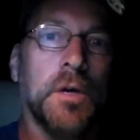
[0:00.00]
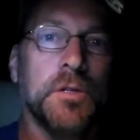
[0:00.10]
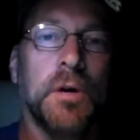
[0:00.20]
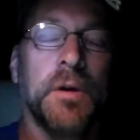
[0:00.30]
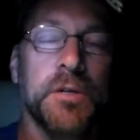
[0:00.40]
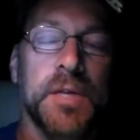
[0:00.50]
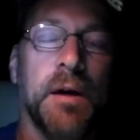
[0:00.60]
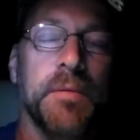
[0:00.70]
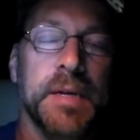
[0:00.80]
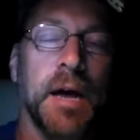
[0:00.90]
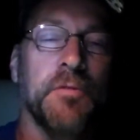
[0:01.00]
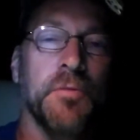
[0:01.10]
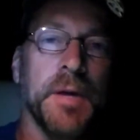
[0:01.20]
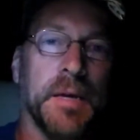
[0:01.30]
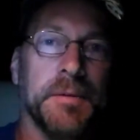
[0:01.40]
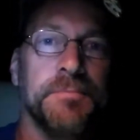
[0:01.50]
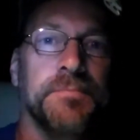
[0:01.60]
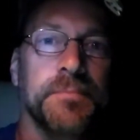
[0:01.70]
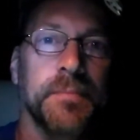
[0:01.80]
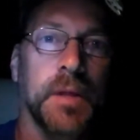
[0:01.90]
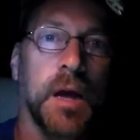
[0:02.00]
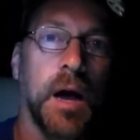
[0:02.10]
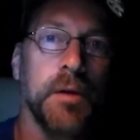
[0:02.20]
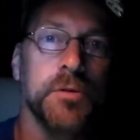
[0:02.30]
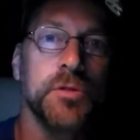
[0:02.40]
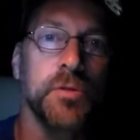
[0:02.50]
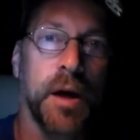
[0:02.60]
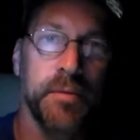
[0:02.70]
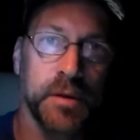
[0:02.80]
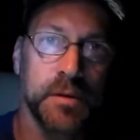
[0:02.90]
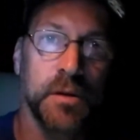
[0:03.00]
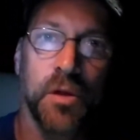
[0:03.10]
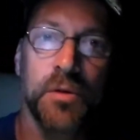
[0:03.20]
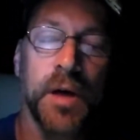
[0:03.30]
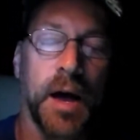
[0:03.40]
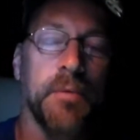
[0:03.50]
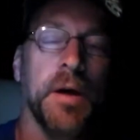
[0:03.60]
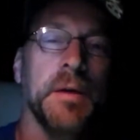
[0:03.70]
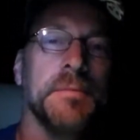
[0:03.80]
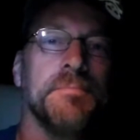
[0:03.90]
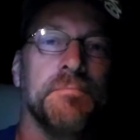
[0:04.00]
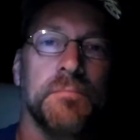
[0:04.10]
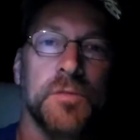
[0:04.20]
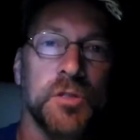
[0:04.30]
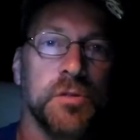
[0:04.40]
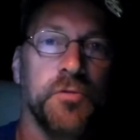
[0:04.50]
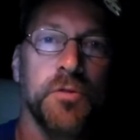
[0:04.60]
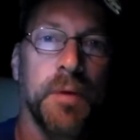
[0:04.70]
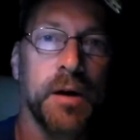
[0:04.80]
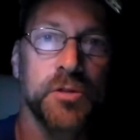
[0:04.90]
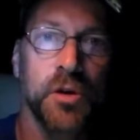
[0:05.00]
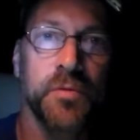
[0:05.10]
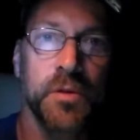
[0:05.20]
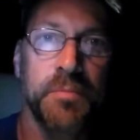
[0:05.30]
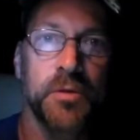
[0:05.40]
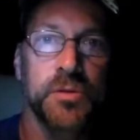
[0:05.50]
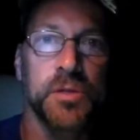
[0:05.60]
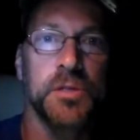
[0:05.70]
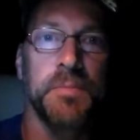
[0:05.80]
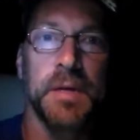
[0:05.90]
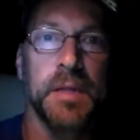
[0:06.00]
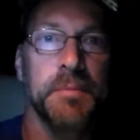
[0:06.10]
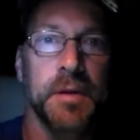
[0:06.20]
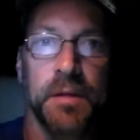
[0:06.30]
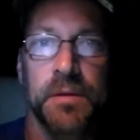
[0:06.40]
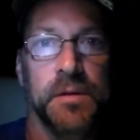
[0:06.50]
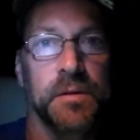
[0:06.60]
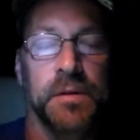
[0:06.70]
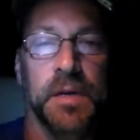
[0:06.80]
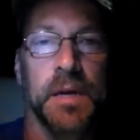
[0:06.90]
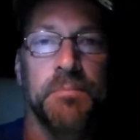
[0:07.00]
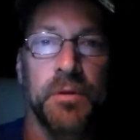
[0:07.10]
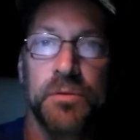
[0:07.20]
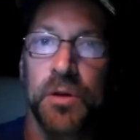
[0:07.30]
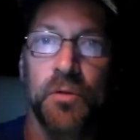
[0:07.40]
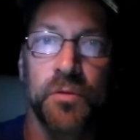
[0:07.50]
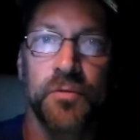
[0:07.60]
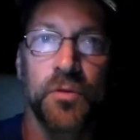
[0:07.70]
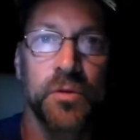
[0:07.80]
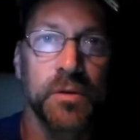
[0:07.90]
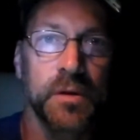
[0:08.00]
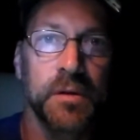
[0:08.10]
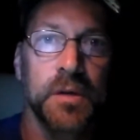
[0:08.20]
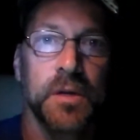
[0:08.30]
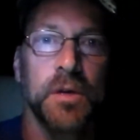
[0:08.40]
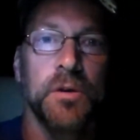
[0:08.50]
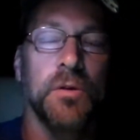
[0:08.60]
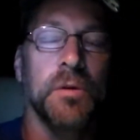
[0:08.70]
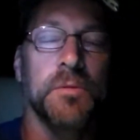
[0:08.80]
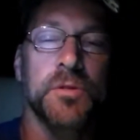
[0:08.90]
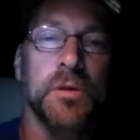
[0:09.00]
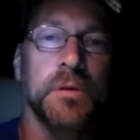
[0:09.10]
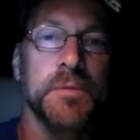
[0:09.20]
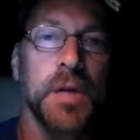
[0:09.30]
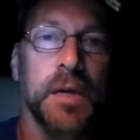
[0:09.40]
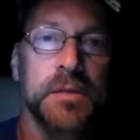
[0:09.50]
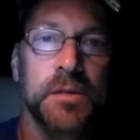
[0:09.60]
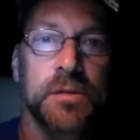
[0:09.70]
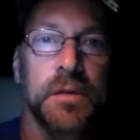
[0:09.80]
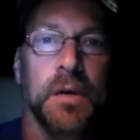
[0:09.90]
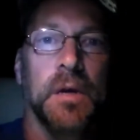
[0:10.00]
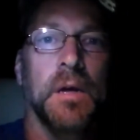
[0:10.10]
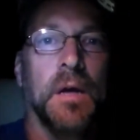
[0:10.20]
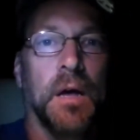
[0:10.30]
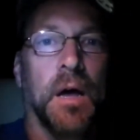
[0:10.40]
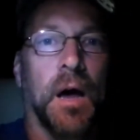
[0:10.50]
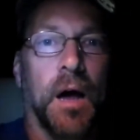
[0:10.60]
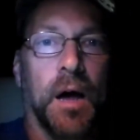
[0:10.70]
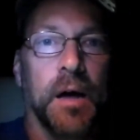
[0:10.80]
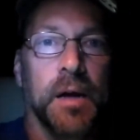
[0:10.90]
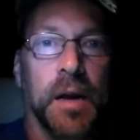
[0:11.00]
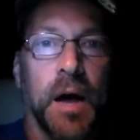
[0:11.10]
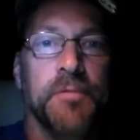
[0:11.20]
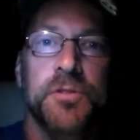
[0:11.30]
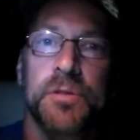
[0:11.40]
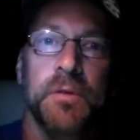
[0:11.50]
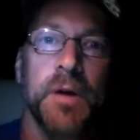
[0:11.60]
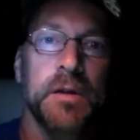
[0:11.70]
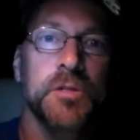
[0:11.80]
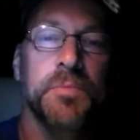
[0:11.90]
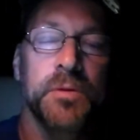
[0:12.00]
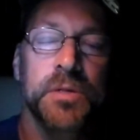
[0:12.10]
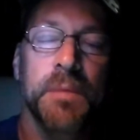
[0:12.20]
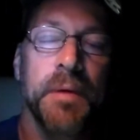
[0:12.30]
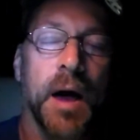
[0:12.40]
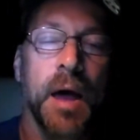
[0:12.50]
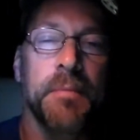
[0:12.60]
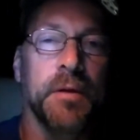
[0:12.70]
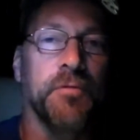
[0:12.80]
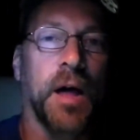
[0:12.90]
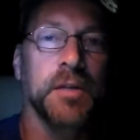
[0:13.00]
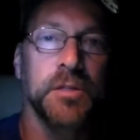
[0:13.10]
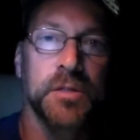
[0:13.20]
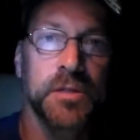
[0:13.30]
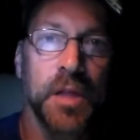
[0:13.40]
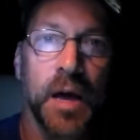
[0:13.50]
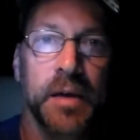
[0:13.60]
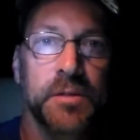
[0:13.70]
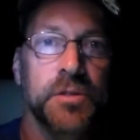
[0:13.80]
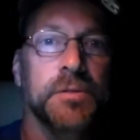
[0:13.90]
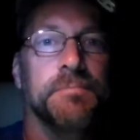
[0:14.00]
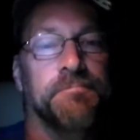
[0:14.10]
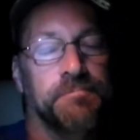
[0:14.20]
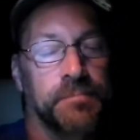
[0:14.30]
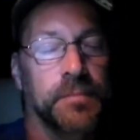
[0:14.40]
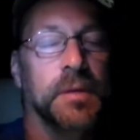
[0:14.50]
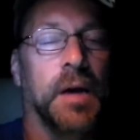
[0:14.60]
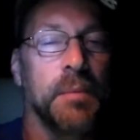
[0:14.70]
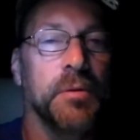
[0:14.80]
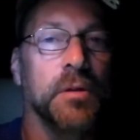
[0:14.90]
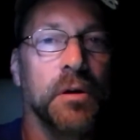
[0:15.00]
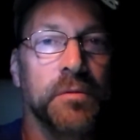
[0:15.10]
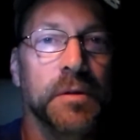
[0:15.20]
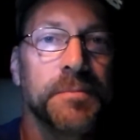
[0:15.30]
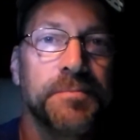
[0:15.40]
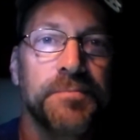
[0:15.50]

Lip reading: So here's how it went down for me. I was driving along the highway, just a few miles over the posted speed limit, nothing you're going to get pulled over for in normal circumstances. An Officer Reynolds pulls up behind me, flashes his lights, I pull over.